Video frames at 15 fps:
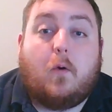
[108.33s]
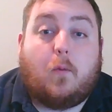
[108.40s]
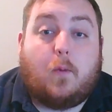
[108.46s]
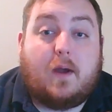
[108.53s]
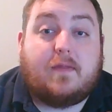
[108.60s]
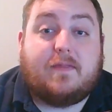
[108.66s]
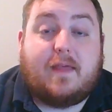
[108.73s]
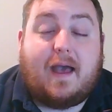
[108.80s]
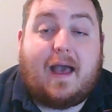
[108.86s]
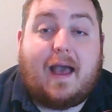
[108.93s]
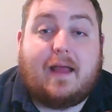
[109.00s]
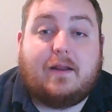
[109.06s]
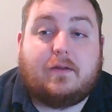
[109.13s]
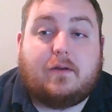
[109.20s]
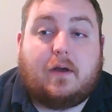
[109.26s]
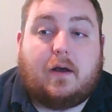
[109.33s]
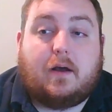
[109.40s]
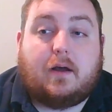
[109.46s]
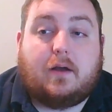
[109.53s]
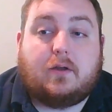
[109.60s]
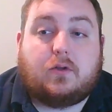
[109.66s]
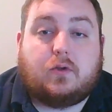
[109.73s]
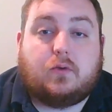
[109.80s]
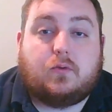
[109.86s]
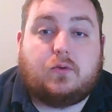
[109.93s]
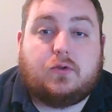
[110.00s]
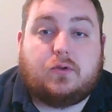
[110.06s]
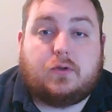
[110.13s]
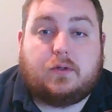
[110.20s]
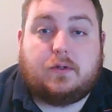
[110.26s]
With that, you
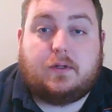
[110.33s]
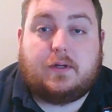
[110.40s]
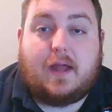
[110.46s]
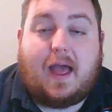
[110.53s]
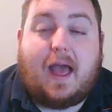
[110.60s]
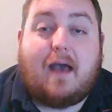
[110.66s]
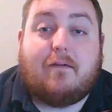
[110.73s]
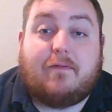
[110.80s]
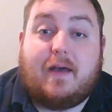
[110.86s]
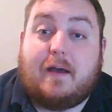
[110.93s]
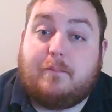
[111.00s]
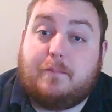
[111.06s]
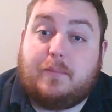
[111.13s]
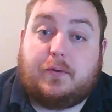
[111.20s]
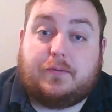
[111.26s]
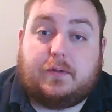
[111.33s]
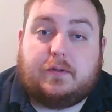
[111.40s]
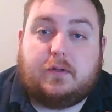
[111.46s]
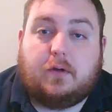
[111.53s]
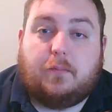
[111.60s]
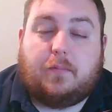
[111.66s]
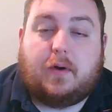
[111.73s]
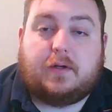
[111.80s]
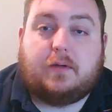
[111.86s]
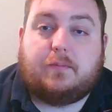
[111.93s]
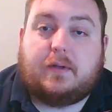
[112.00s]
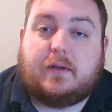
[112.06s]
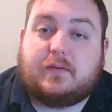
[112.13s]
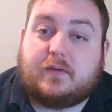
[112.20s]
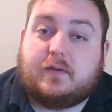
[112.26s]
should have that built into your budget
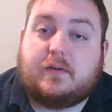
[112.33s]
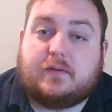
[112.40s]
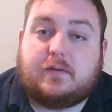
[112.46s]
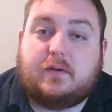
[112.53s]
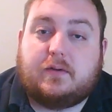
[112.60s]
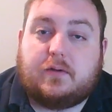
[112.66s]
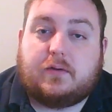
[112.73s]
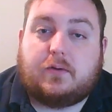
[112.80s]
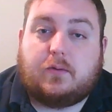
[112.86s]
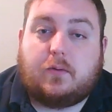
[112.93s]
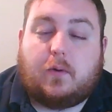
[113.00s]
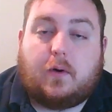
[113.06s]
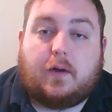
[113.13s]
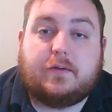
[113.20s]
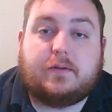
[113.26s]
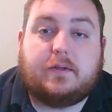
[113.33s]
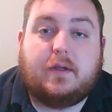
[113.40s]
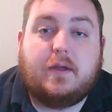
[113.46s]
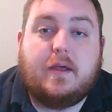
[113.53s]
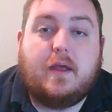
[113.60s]
because it is an additional cost.